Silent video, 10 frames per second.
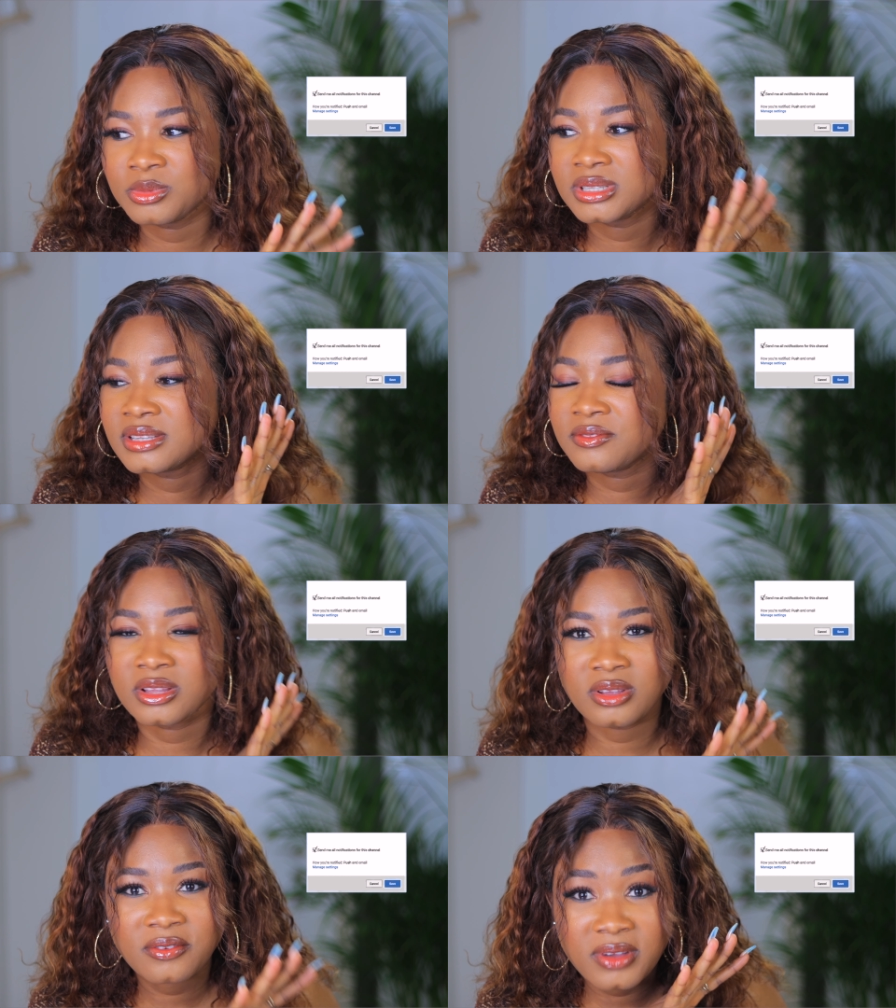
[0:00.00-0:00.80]
But if
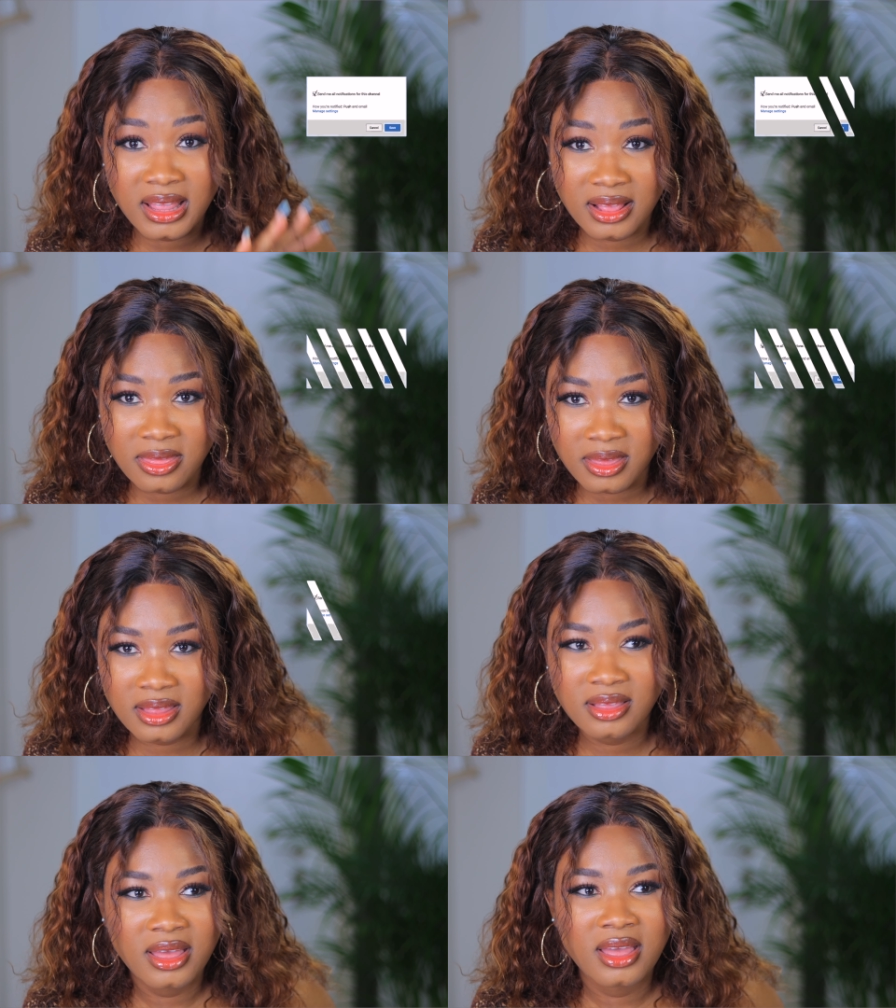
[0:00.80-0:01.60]
you're looking for
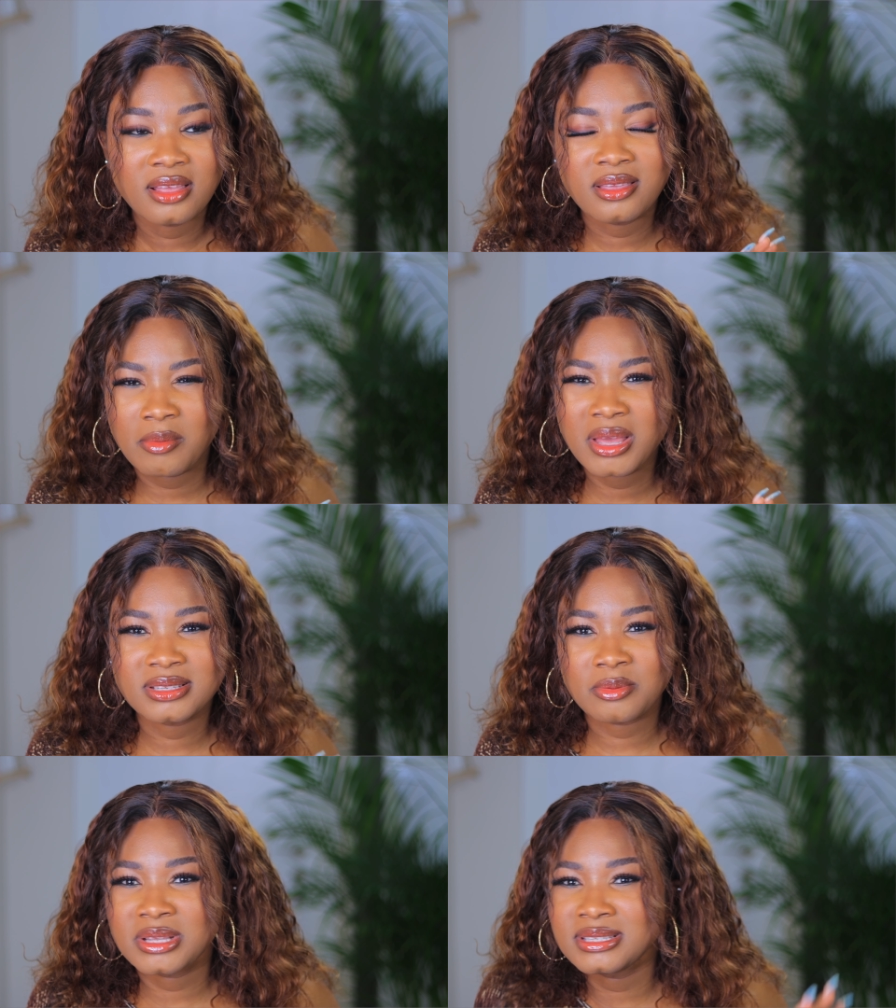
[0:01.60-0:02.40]
anything, your
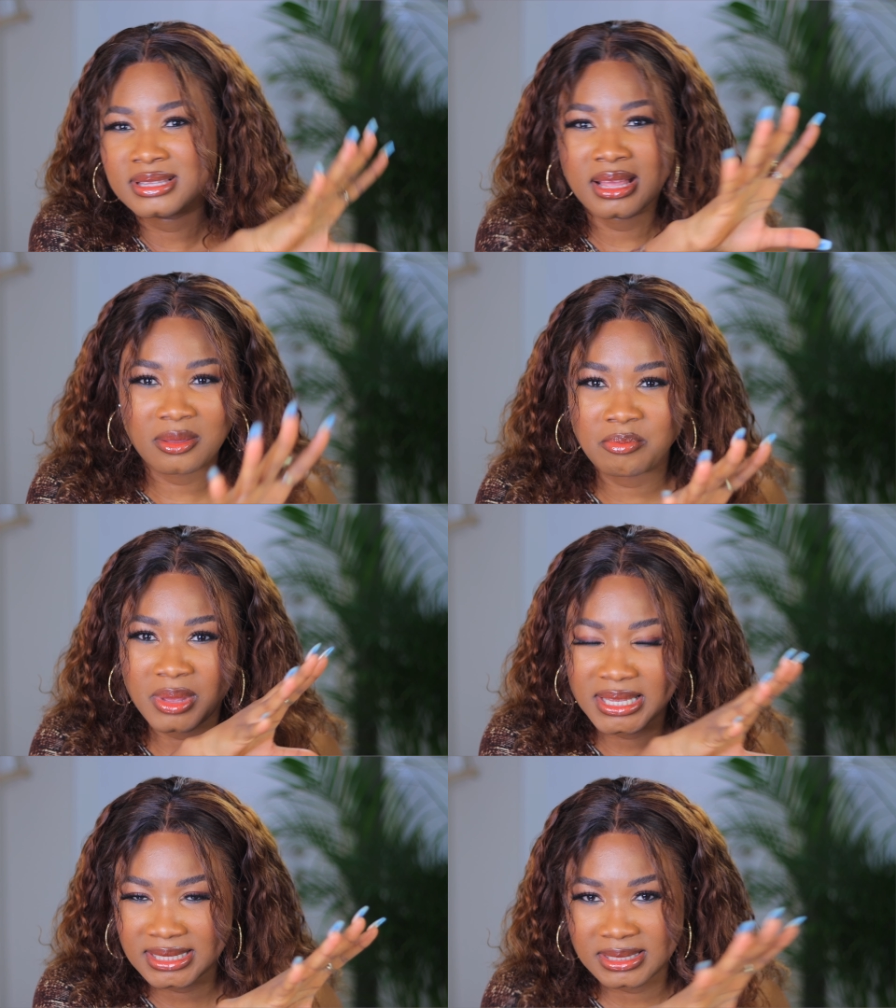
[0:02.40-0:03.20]
Mexipet is like the
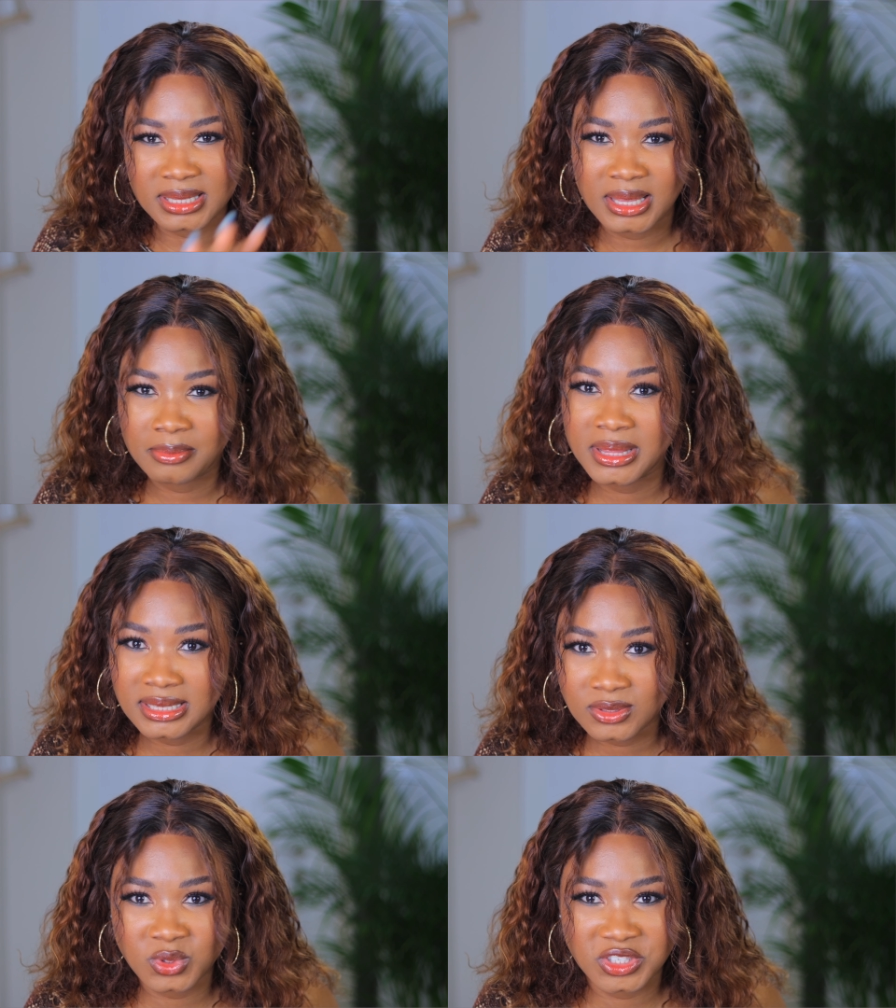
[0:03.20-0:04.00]
best
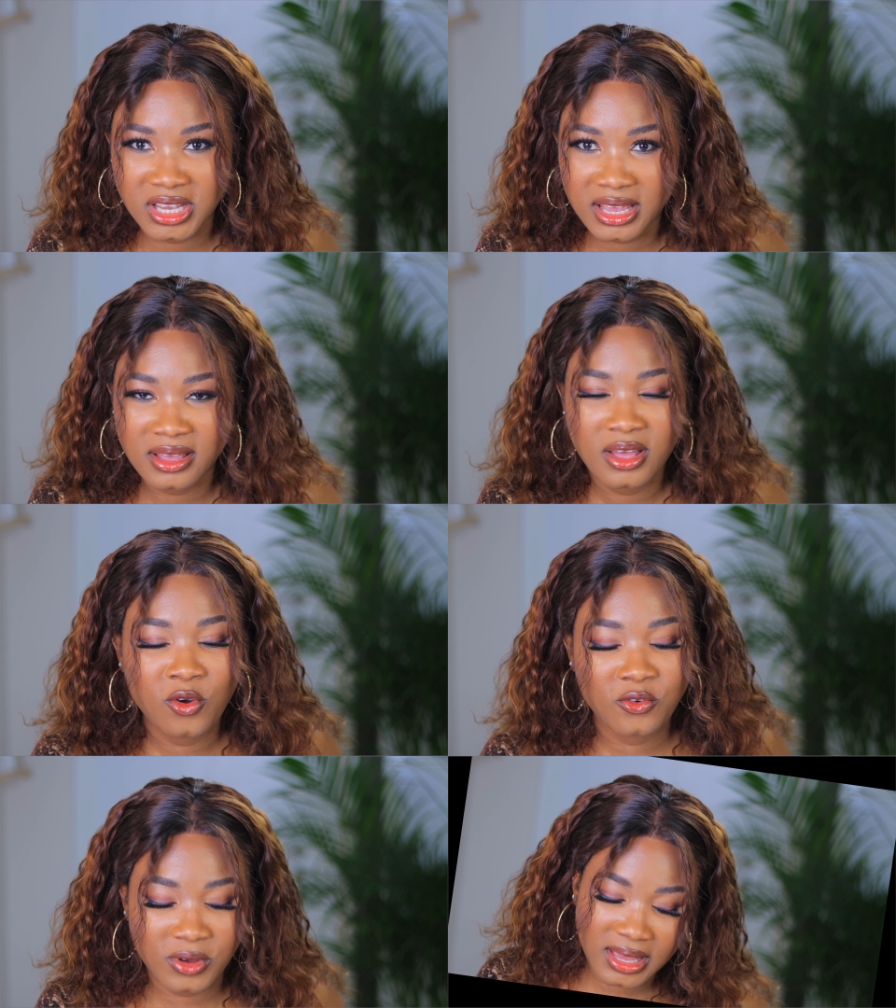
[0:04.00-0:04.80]
place to check
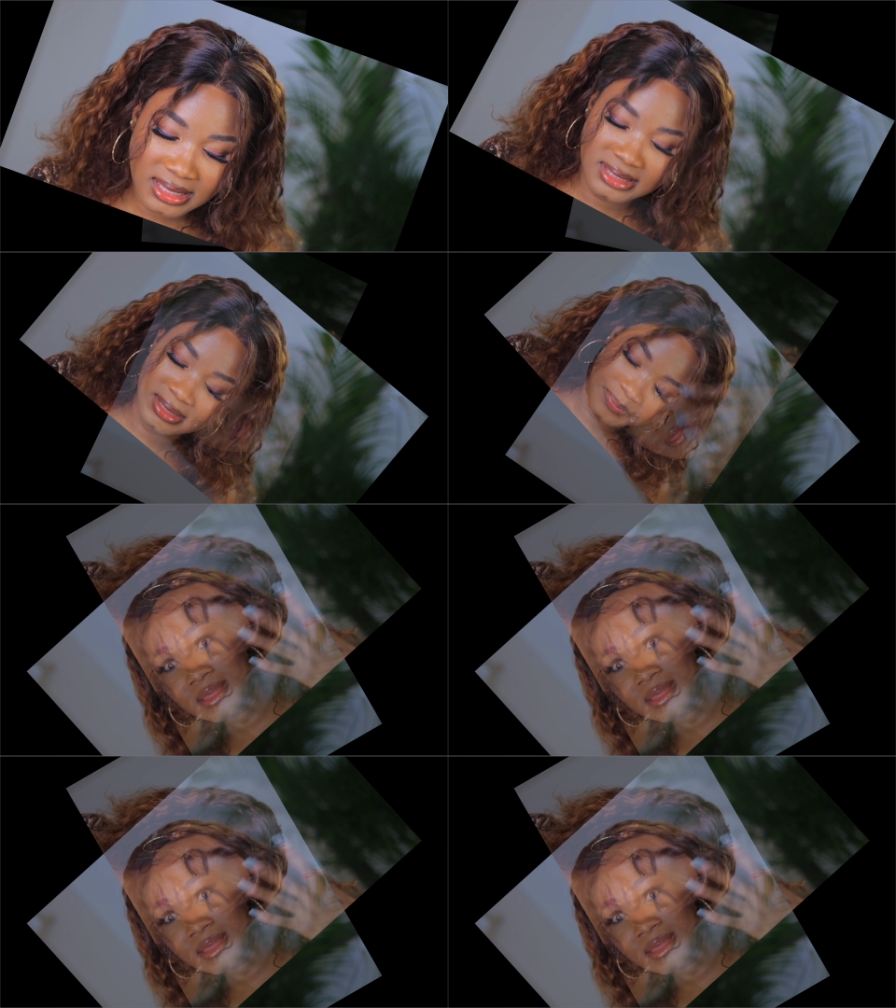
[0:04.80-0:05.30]
for it.